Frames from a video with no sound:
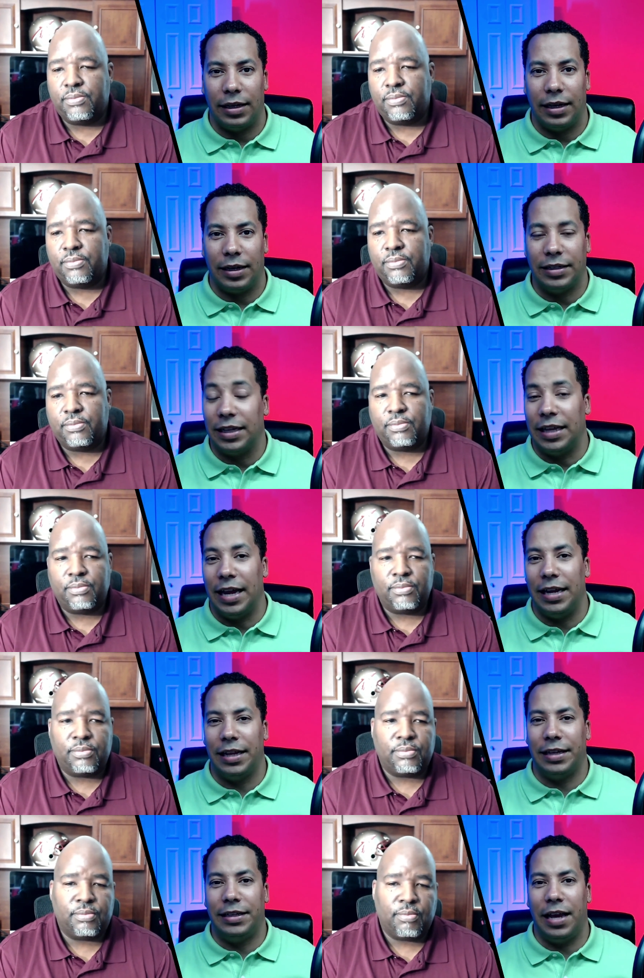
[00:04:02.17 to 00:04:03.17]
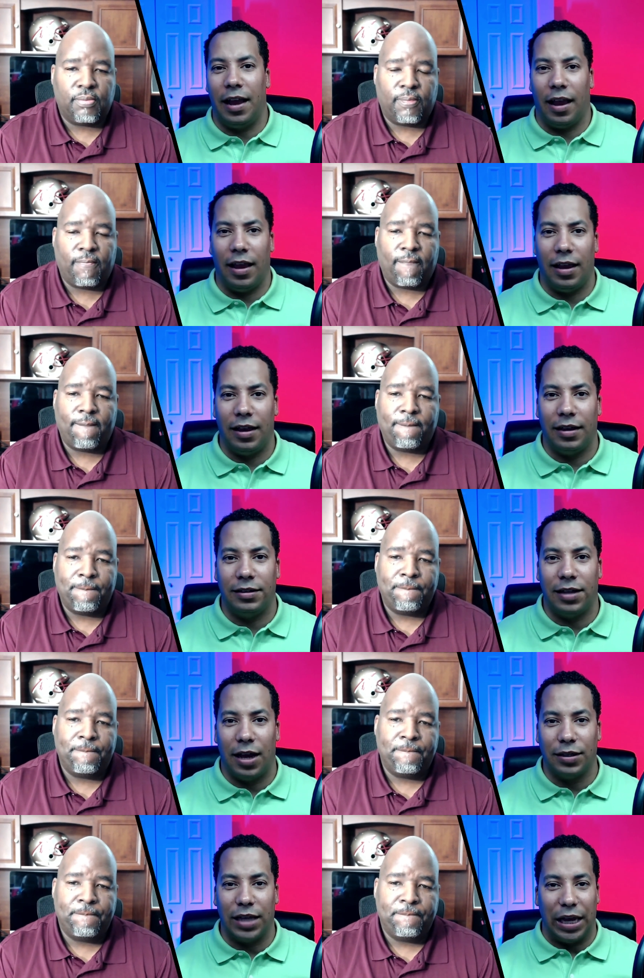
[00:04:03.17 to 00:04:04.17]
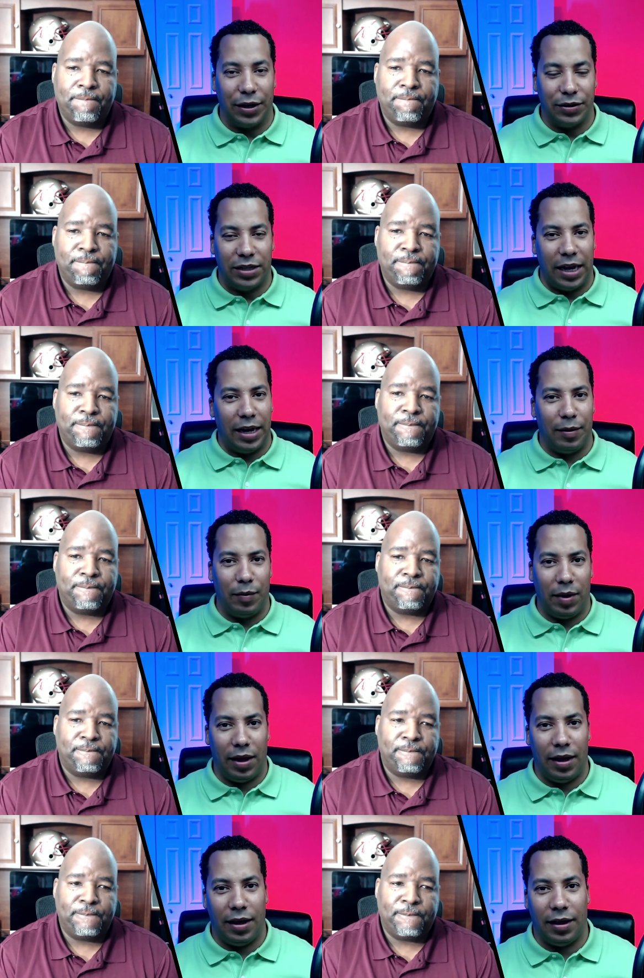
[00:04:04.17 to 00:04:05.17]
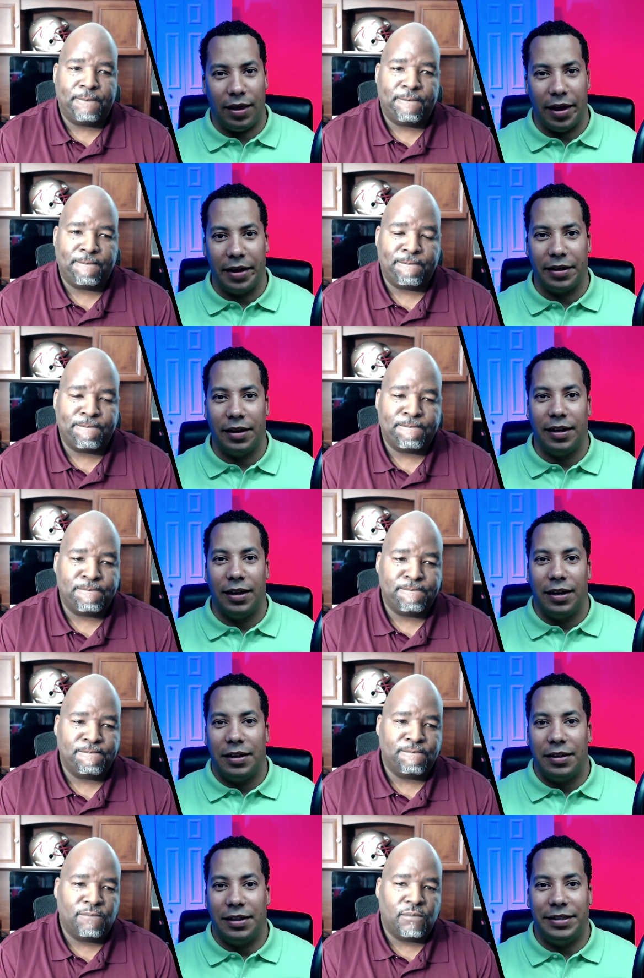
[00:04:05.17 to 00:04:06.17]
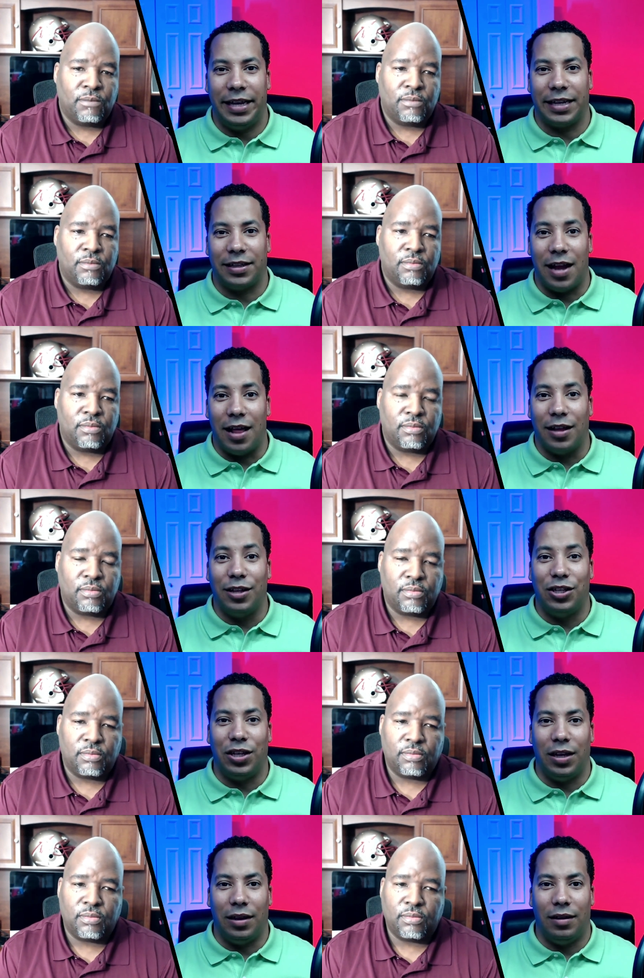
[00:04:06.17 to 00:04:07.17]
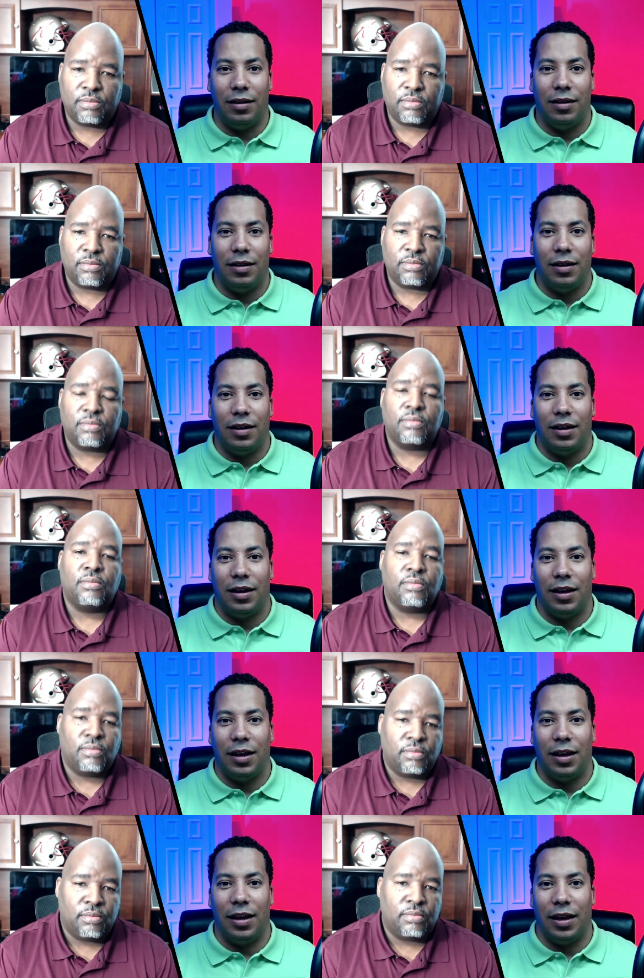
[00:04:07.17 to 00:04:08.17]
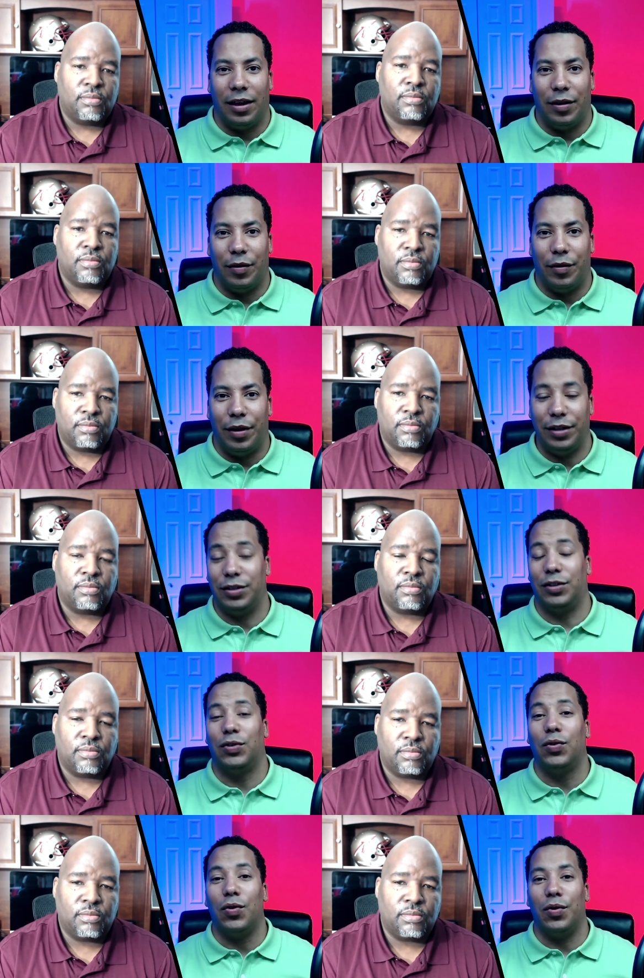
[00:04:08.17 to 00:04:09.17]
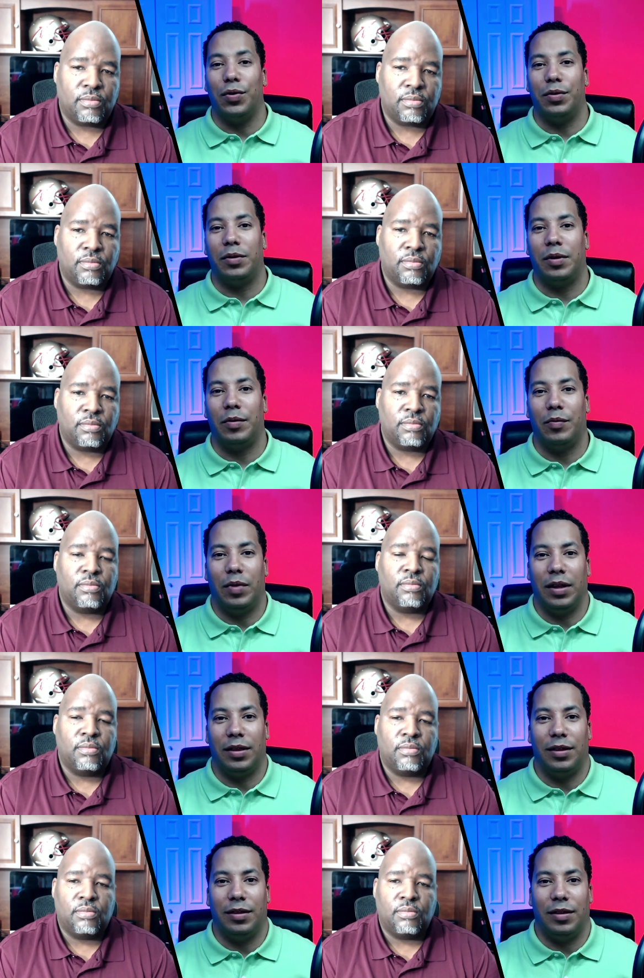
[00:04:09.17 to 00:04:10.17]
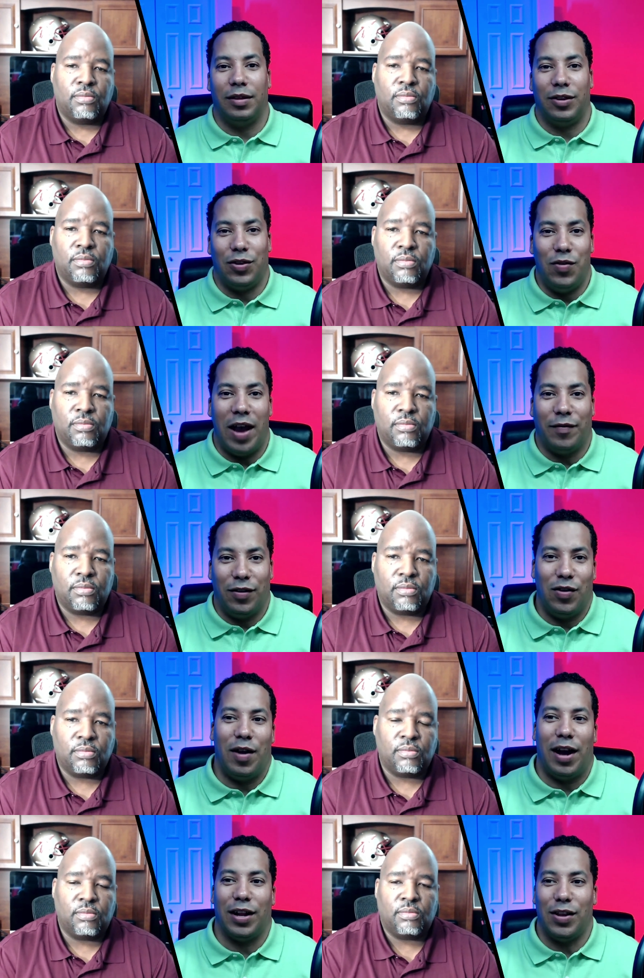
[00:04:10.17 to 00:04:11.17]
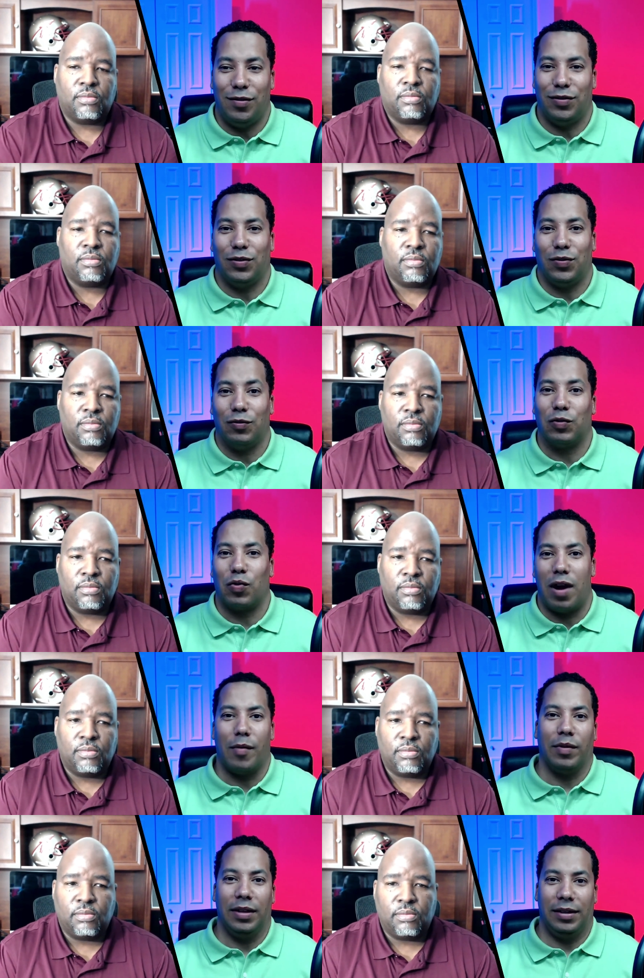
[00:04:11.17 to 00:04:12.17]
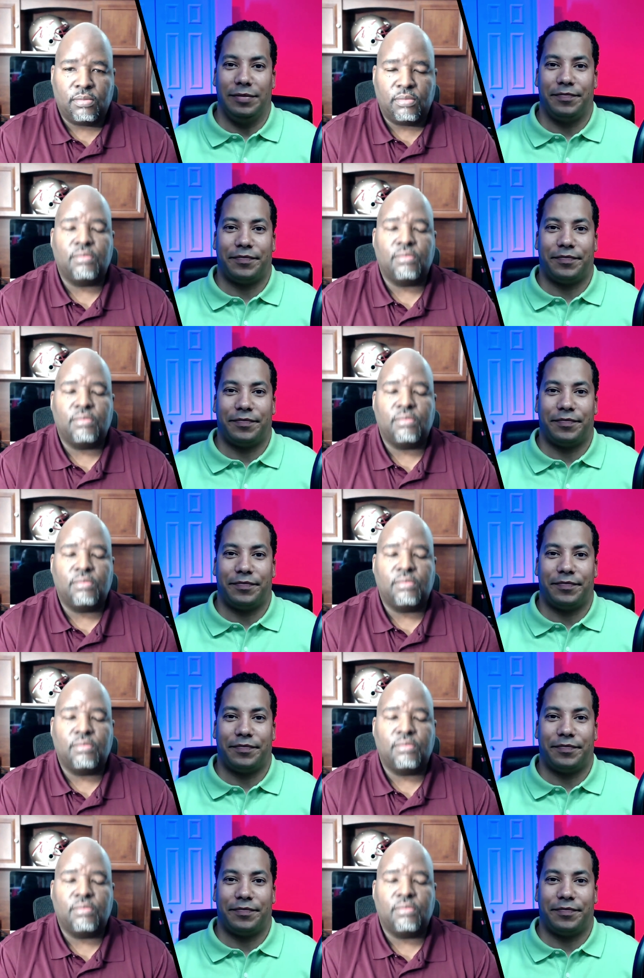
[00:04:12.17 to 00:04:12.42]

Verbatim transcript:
Speaker 1: Because at the end of the day, it sounds like you're saying to me that the technology is the tool, but you have to know how to use the tools properly.